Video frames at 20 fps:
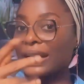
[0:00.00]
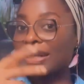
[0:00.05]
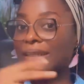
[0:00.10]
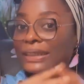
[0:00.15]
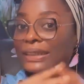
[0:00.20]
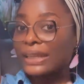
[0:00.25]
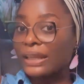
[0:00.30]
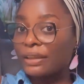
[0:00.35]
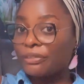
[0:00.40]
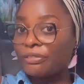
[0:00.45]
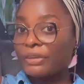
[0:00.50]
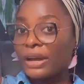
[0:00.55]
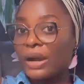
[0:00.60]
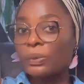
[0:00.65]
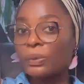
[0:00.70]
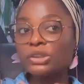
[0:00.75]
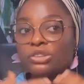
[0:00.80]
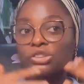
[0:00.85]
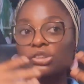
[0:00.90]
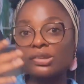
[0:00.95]
the giver,
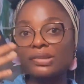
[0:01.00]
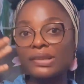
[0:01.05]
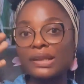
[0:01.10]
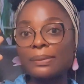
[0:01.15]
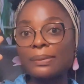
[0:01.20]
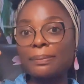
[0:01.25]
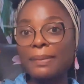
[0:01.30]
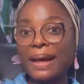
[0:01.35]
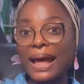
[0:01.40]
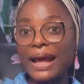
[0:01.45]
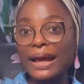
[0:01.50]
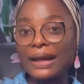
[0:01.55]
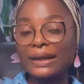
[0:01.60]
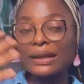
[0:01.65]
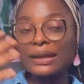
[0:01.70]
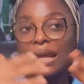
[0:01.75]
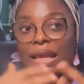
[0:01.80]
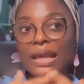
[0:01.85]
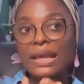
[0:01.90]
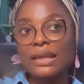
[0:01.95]
which is the
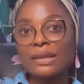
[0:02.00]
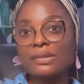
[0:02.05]
man,